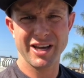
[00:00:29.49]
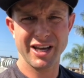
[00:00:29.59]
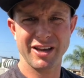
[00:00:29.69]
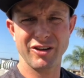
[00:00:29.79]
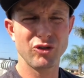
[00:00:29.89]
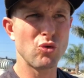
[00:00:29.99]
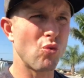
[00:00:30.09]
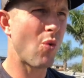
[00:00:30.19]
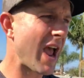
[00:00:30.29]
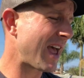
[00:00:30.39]
is
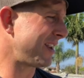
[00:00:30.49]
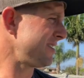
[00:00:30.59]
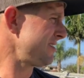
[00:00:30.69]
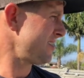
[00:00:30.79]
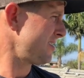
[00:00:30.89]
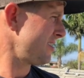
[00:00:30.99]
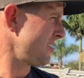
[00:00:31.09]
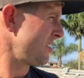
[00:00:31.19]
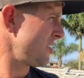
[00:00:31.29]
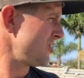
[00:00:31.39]
when
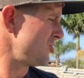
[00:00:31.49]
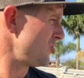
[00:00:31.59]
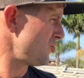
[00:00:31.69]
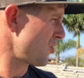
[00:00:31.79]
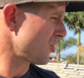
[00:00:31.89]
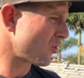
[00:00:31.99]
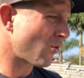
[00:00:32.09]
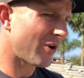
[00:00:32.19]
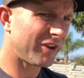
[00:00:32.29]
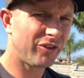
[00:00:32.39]
you are
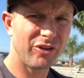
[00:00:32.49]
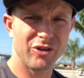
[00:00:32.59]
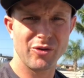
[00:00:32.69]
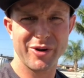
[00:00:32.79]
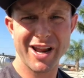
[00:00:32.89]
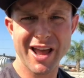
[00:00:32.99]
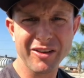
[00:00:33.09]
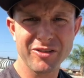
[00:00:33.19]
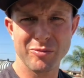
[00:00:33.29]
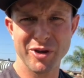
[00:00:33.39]
going to do an
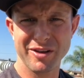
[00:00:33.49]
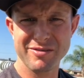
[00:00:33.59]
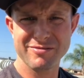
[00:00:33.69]
estimate